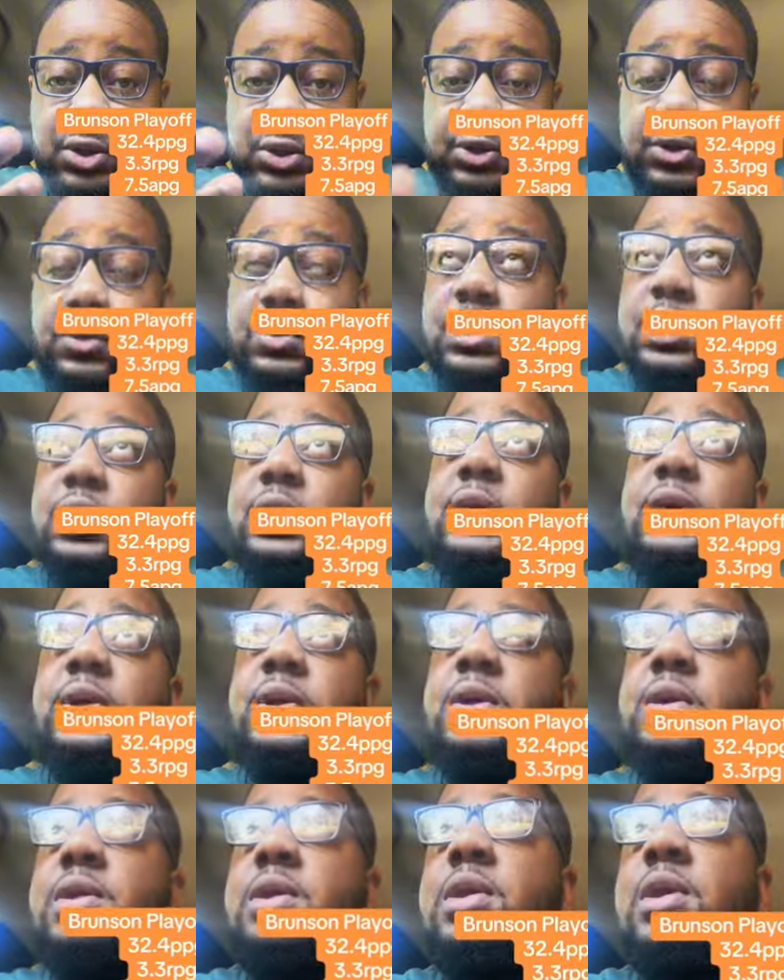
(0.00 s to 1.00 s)
shooter
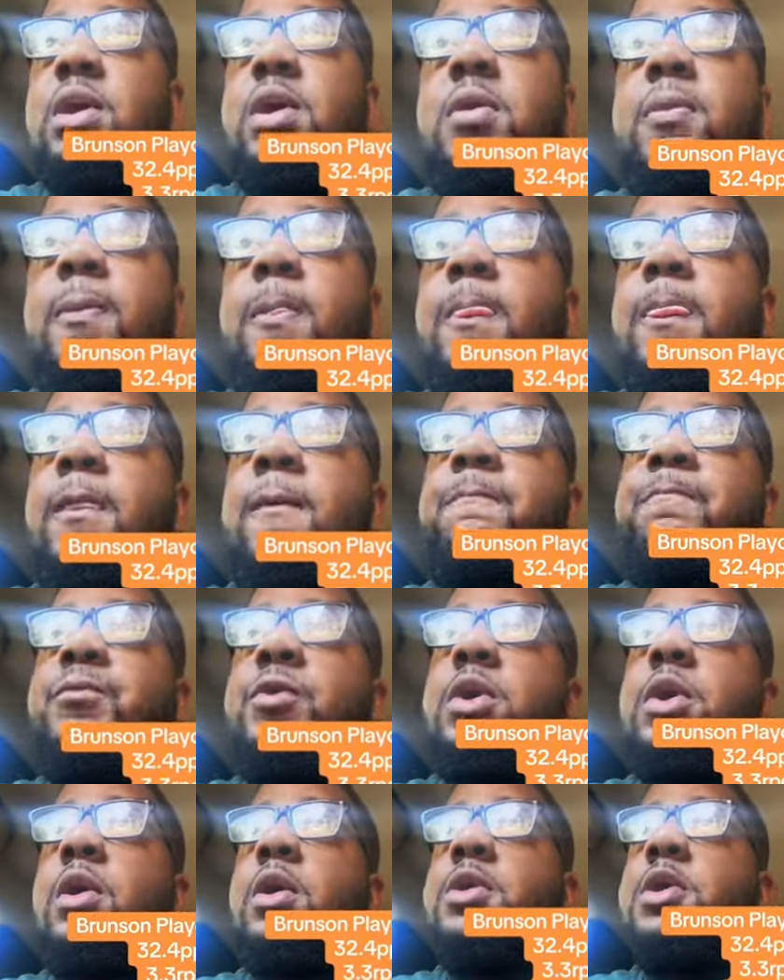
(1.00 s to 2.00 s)
he is. And,
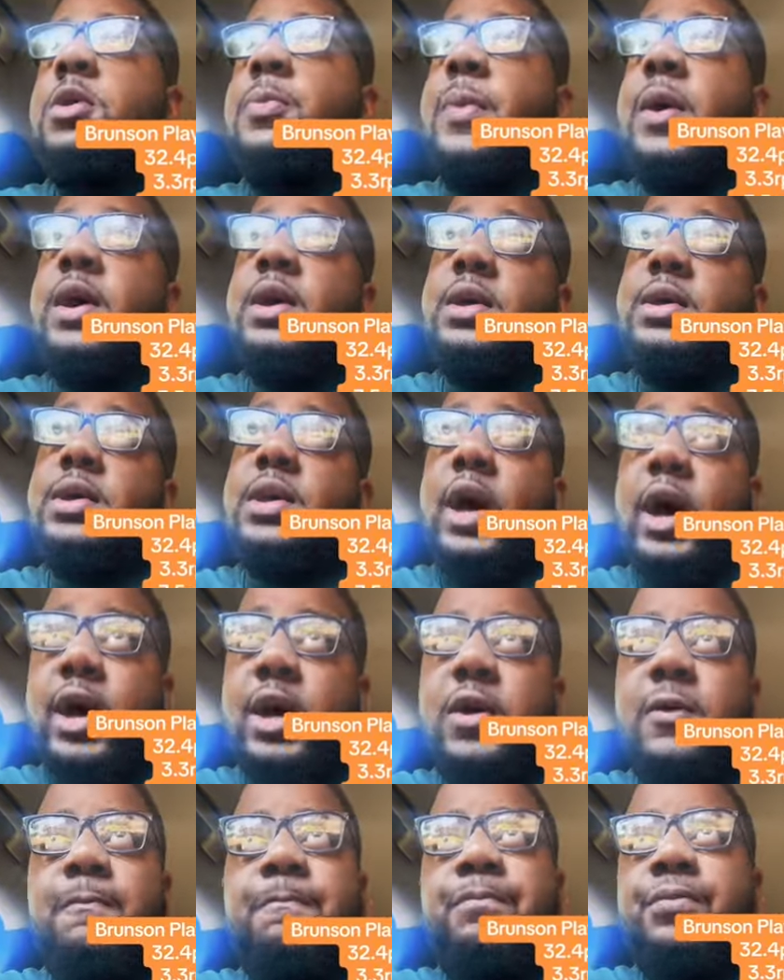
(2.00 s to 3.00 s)
you know, despite his
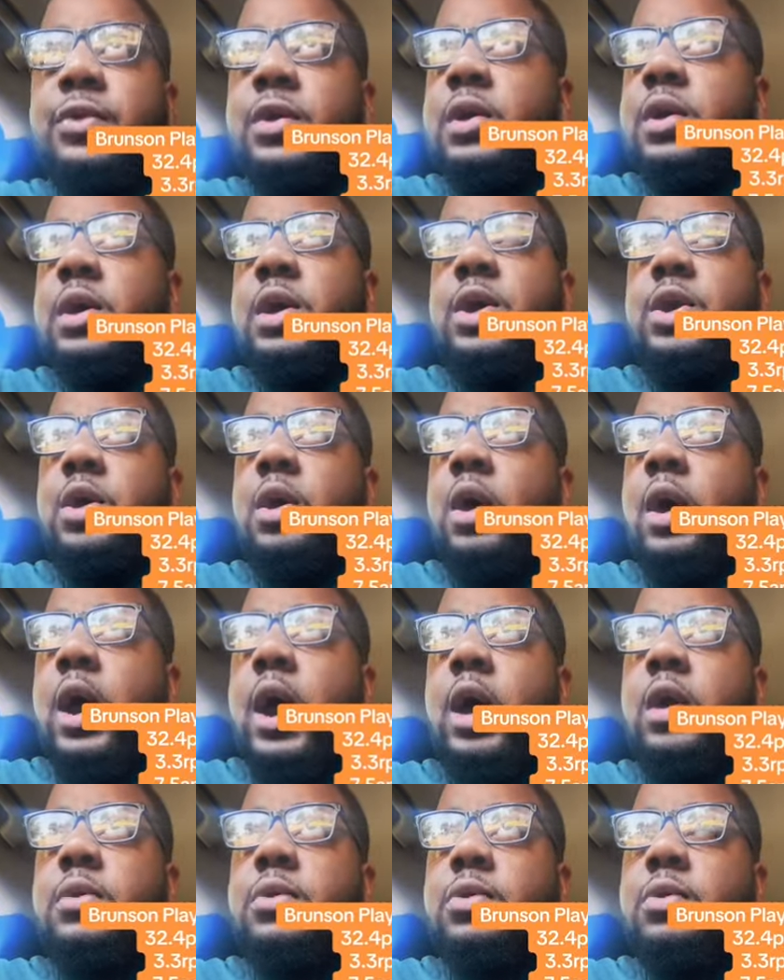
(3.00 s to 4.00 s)
height, you know
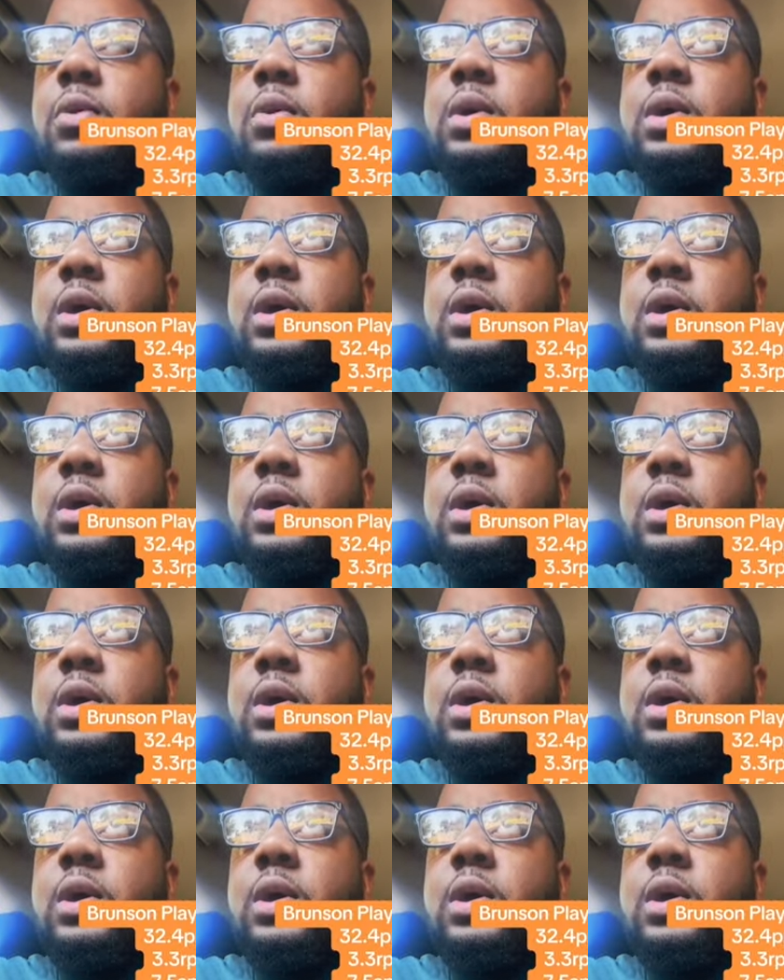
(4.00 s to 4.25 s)
how to absorb